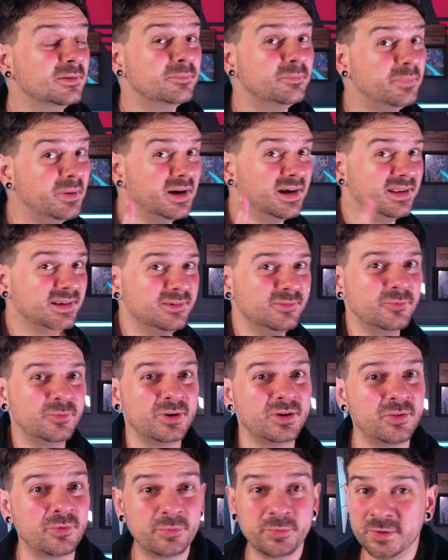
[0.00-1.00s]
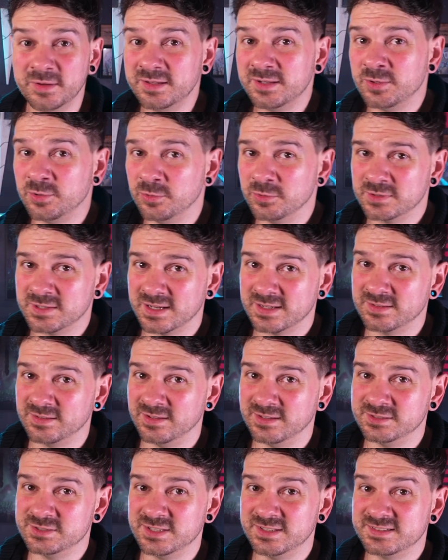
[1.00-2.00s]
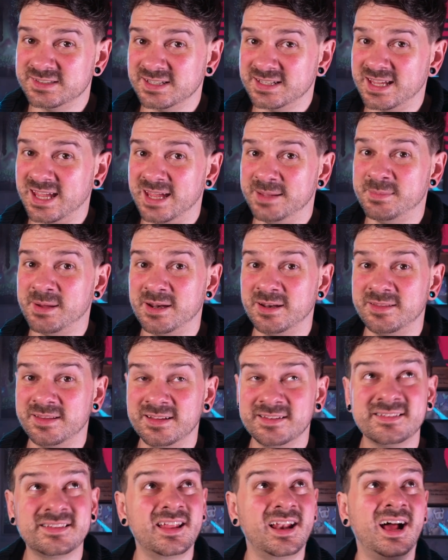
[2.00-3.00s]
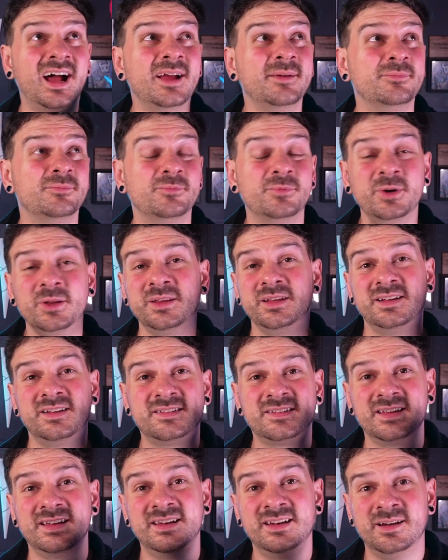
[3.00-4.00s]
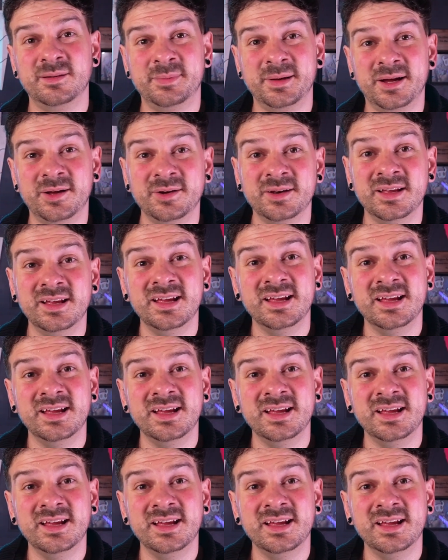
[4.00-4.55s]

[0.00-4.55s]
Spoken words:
But one of the really cool technologies that came out of this that I'm really excited about